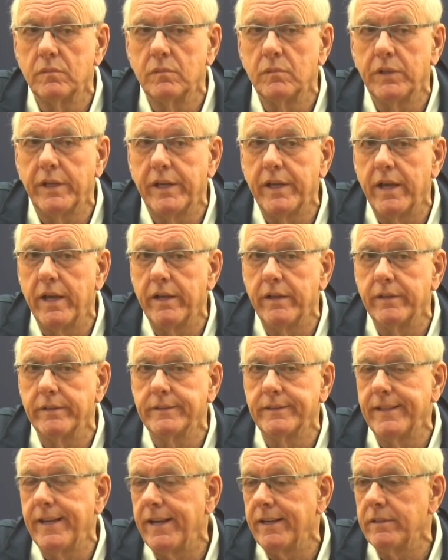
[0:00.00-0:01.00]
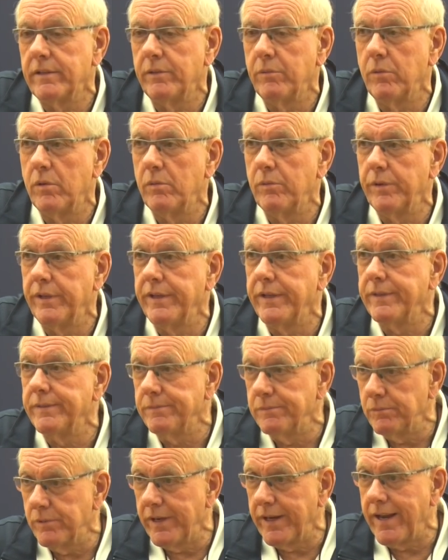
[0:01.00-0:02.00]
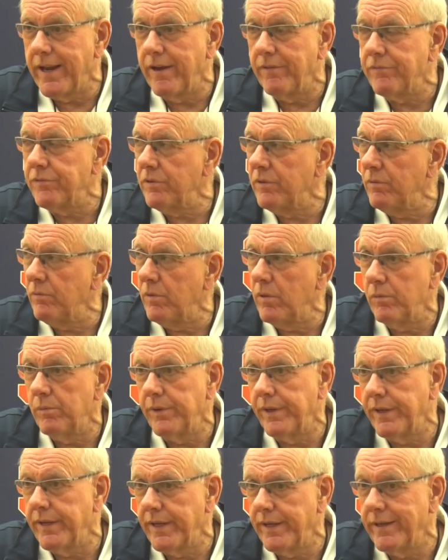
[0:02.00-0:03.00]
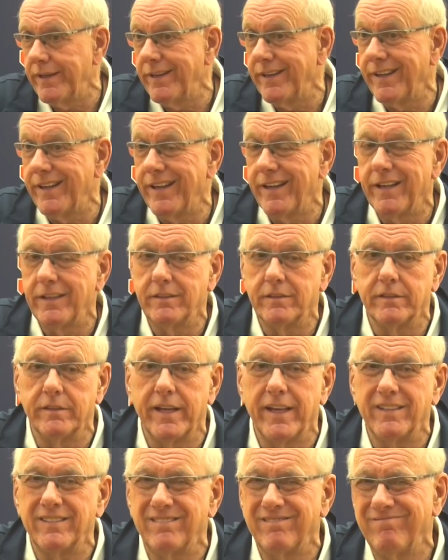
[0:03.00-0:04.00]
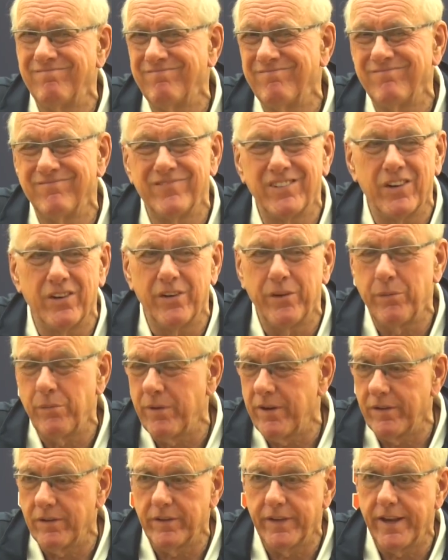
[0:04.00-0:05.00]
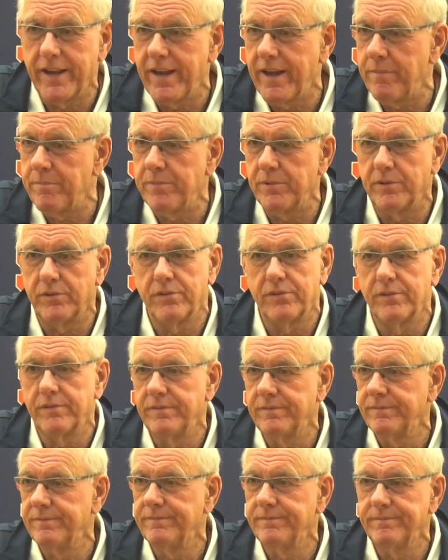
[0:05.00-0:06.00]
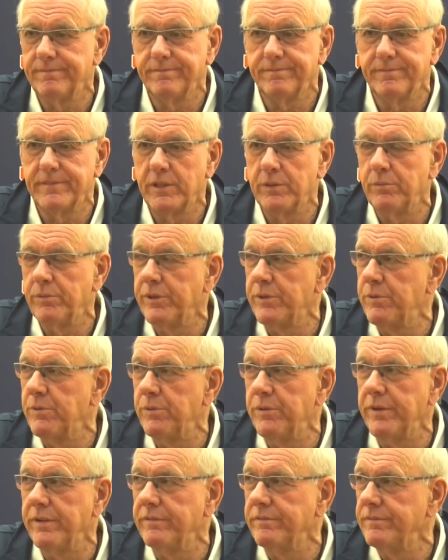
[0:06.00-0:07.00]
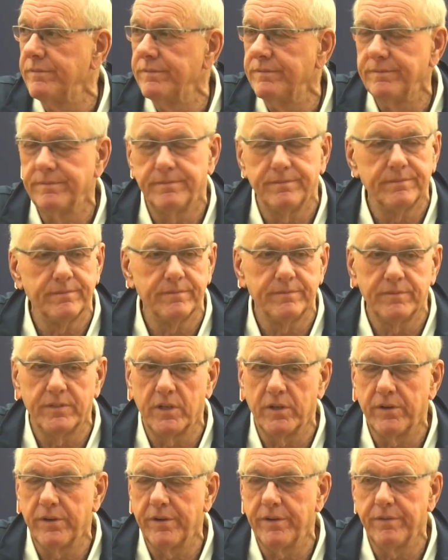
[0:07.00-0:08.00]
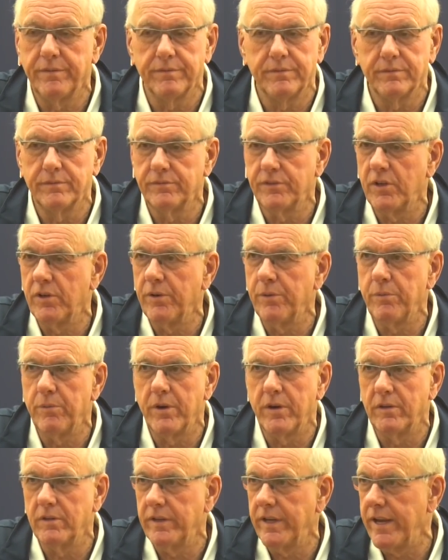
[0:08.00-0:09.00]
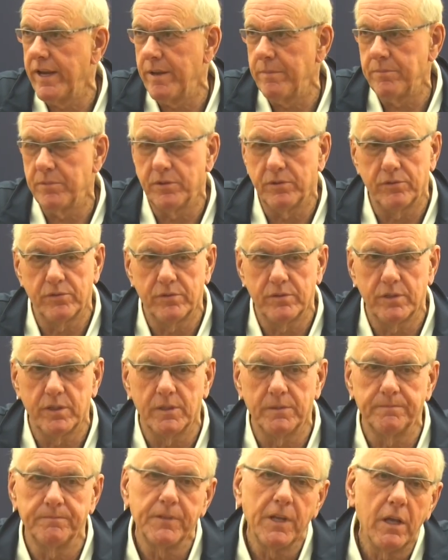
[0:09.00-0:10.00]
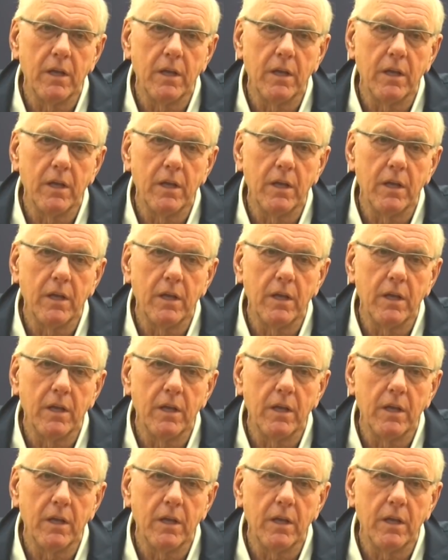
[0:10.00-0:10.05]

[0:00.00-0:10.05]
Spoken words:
we got exactly what we went after and what we needed to get. And that very rarely happens in recruiting. Very, very rarely happens. So